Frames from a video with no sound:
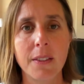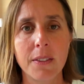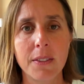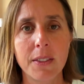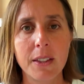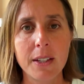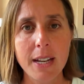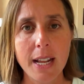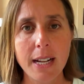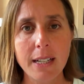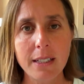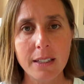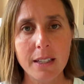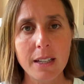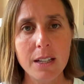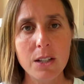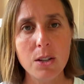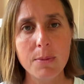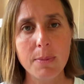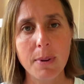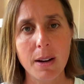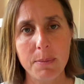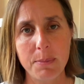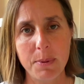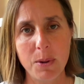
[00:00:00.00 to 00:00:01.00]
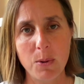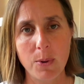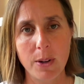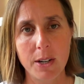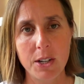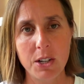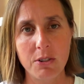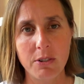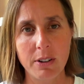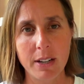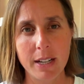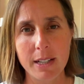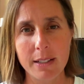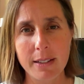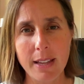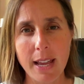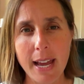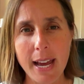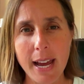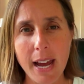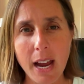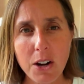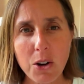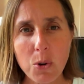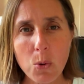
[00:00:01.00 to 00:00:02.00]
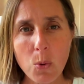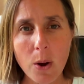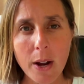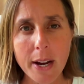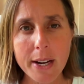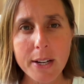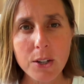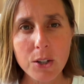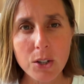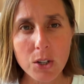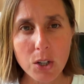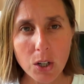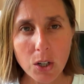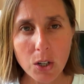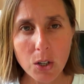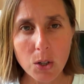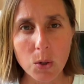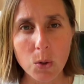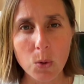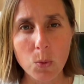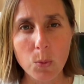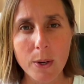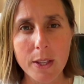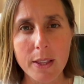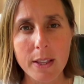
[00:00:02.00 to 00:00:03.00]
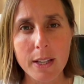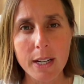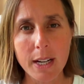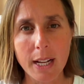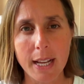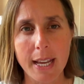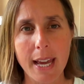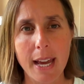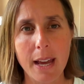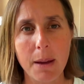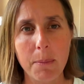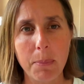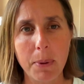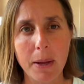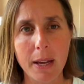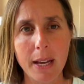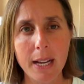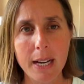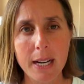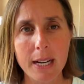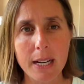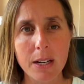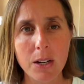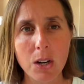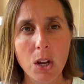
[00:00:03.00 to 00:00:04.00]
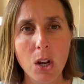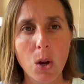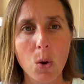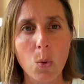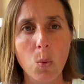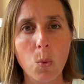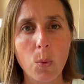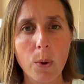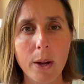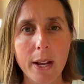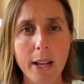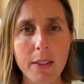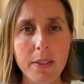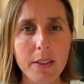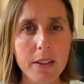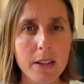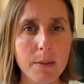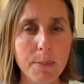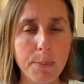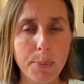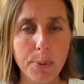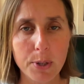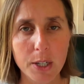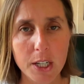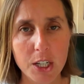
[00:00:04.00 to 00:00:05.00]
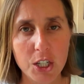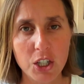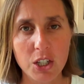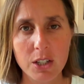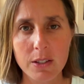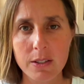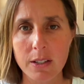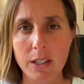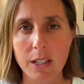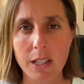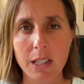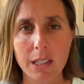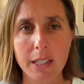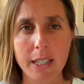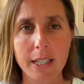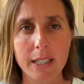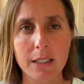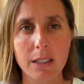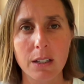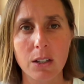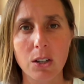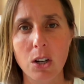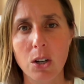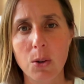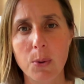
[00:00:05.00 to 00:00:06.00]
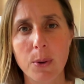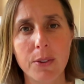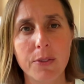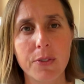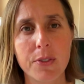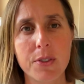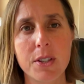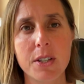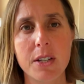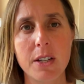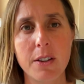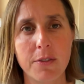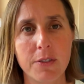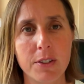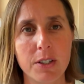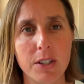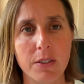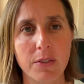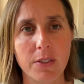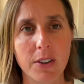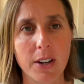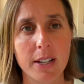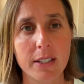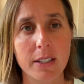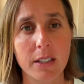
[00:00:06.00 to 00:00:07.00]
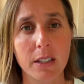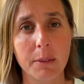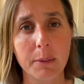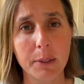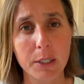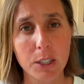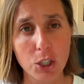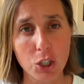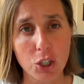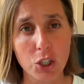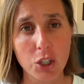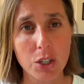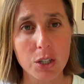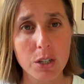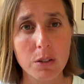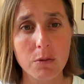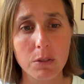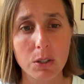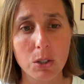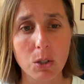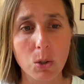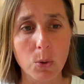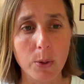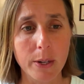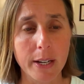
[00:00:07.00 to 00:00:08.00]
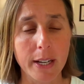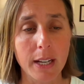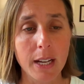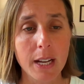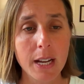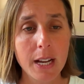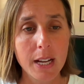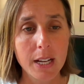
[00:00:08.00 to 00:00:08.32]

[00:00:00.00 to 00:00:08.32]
The next thing you might be wondering is how do I know within a campaign where the impressions and clicks are going for the different device? And I'm going to show you real quick.